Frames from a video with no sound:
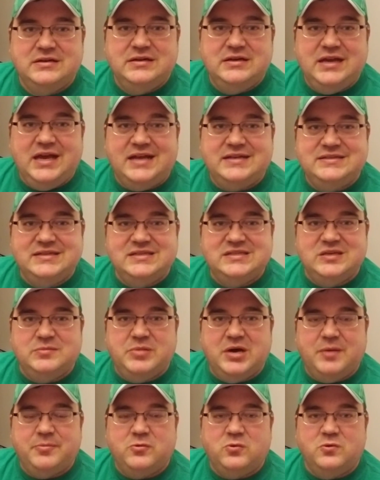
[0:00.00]
at TC
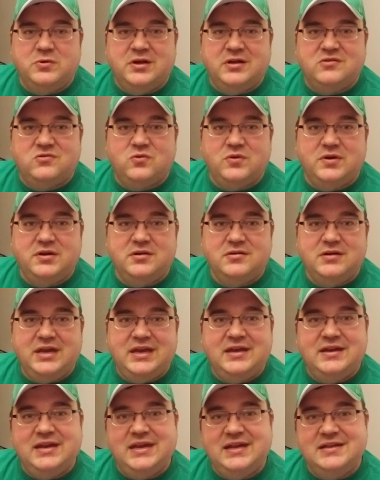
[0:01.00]
Popcorn on Twitter
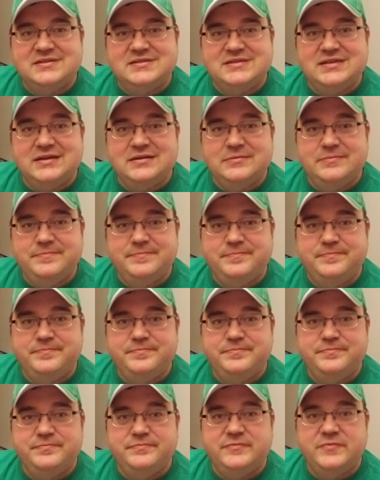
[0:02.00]
and Insta.
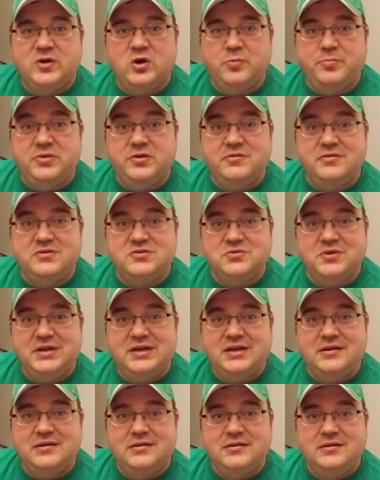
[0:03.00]
Hope you enjoyed
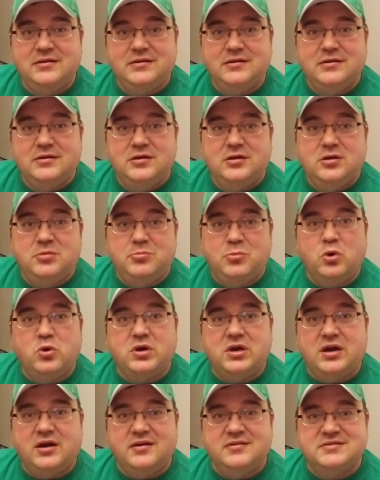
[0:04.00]
it. More
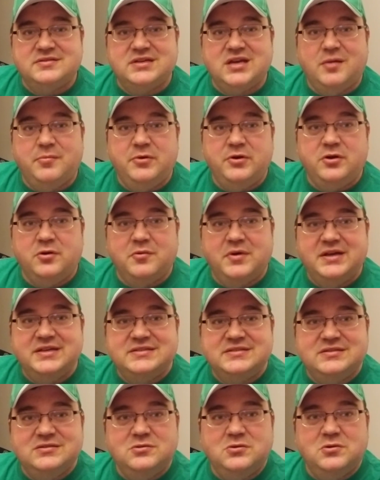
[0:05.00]
cards coming your way
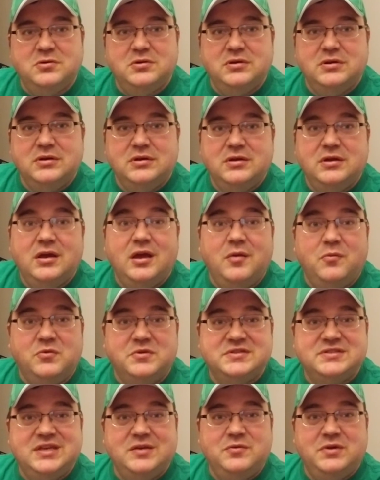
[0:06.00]
soon, and we'll
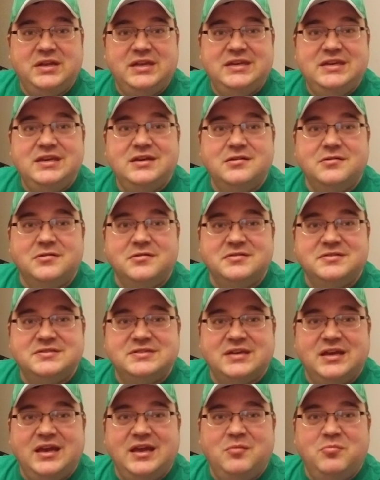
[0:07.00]
see what years
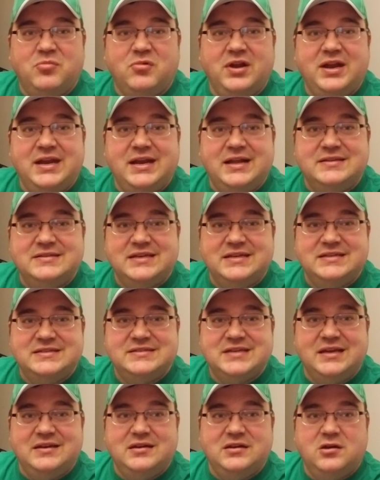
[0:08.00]
and brands I
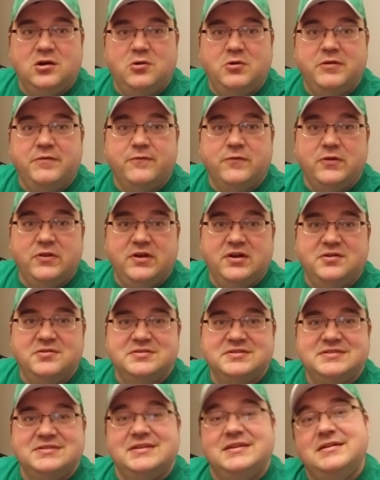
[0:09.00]
decide to go with for
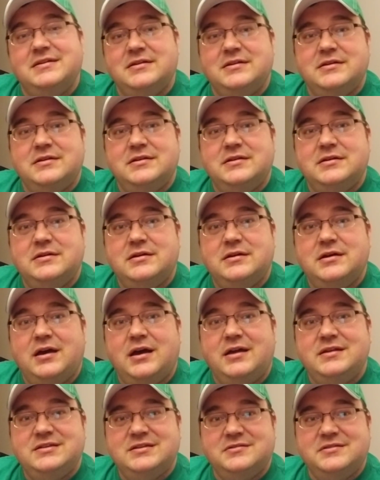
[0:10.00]
those.
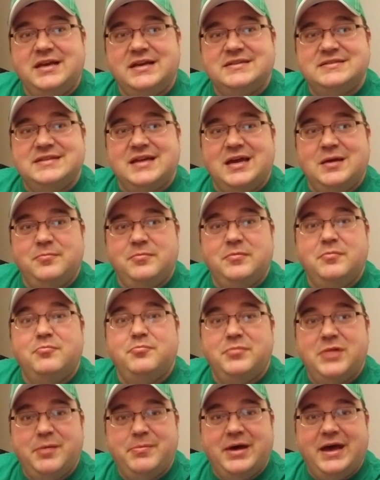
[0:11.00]
Until next time,
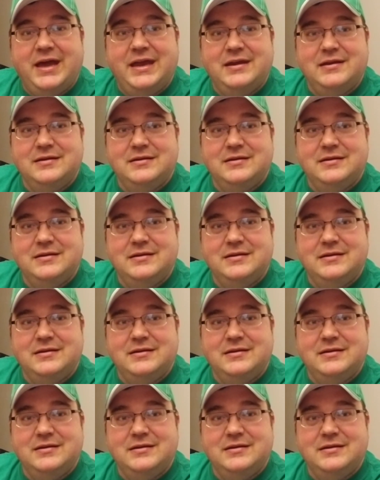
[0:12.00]
bye-bye.